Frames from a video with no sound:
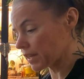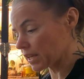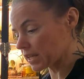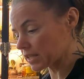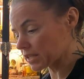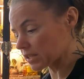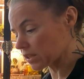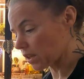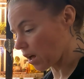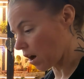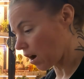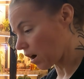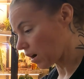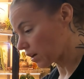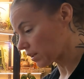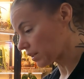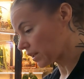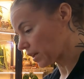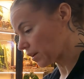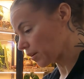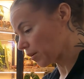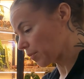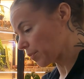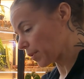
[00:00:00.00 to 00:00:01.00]
these long
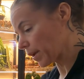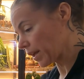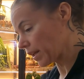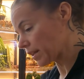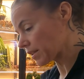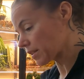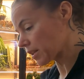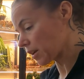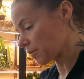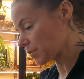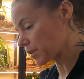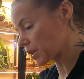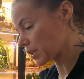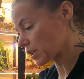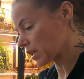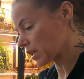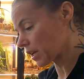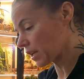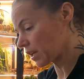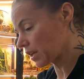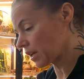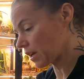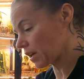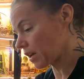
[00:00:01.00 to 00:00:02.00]
little bits I'm just
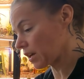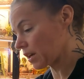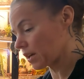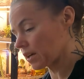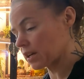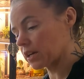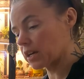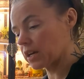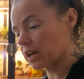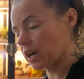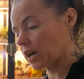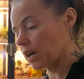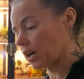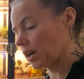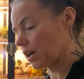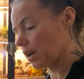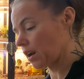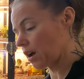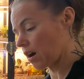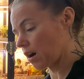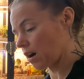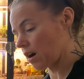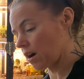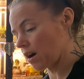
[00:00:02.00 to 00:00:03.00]
going to
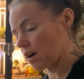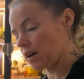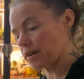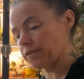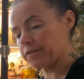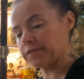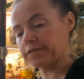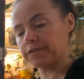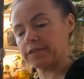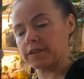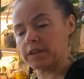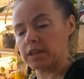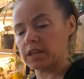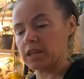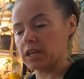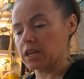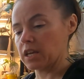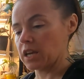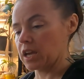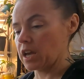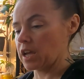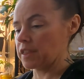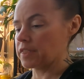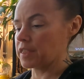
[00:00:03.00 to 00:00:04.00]
cut off,
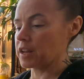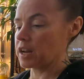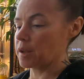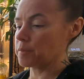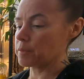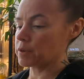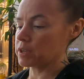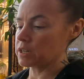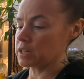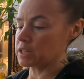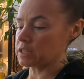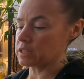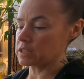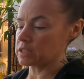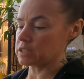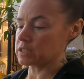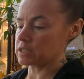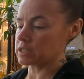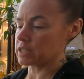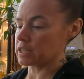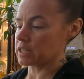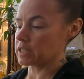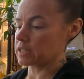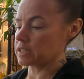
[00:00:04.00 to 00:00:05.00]
and then I'm going to
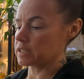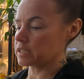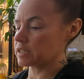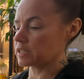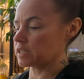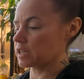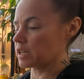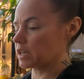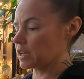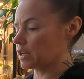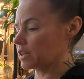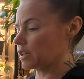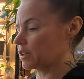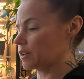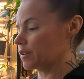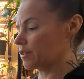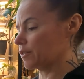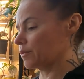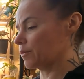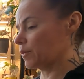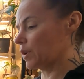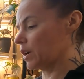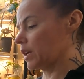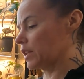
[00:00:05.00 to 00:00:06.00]
look and see
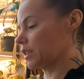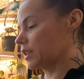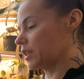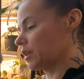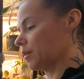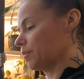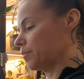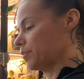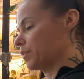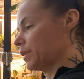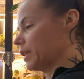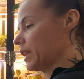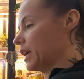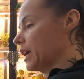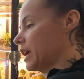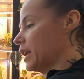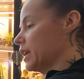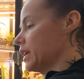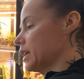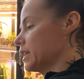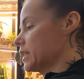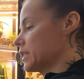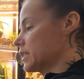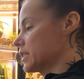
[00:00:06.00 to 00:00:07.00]
what the
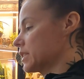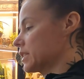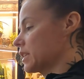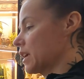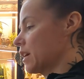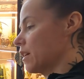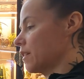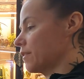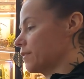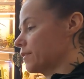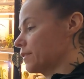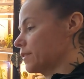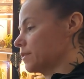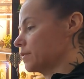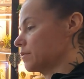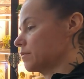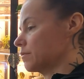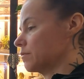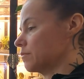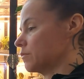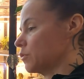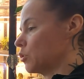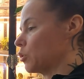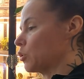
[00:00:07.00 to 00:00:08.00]
plant itself,
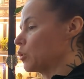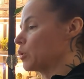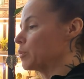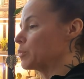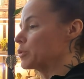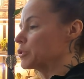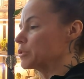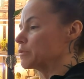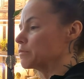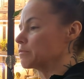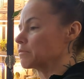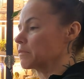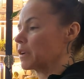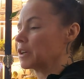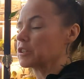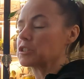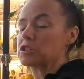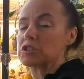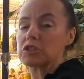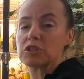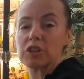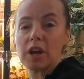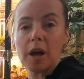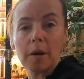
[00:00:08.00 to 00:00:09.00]
oops, I
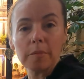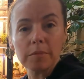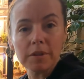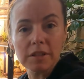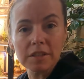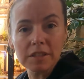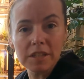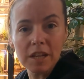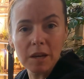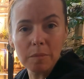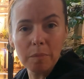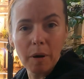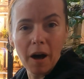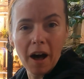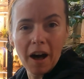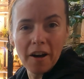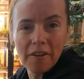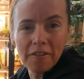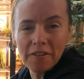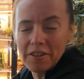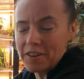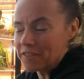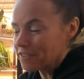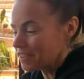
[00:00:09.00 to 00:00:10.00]
just chopped the tip
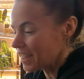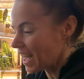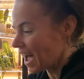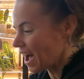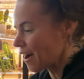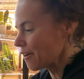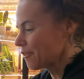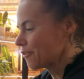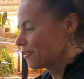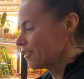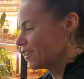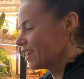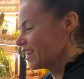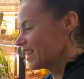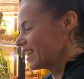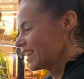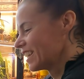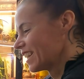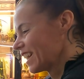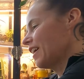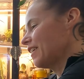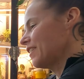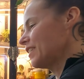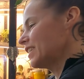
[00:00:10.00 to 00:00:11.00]
off of that
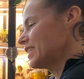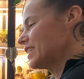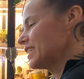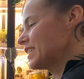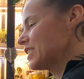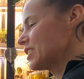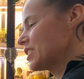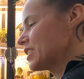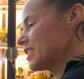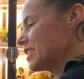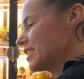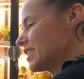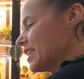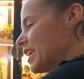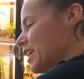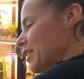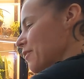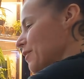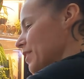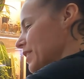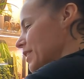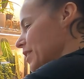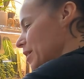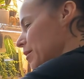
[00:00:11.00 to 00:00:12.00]
one. Let's just see
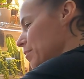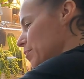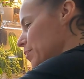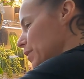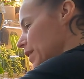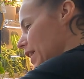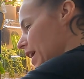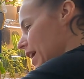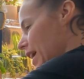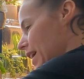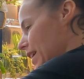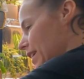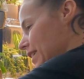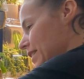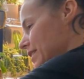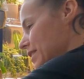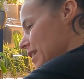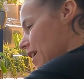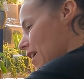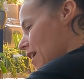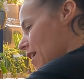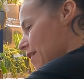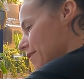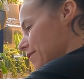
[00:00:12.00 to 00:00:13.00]
what the plant is
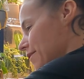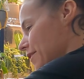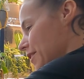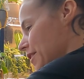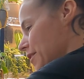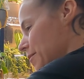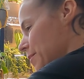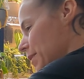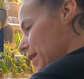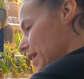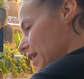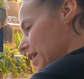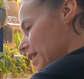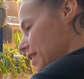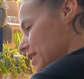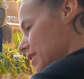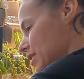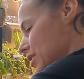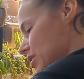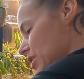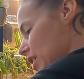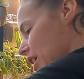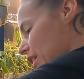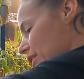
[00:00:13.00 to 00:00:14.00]
offering me
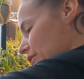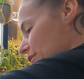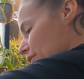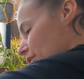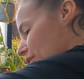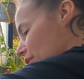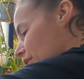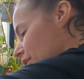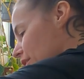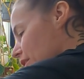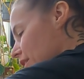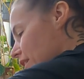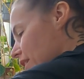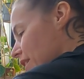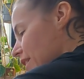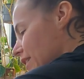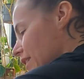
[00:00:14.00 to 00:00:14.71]
in general.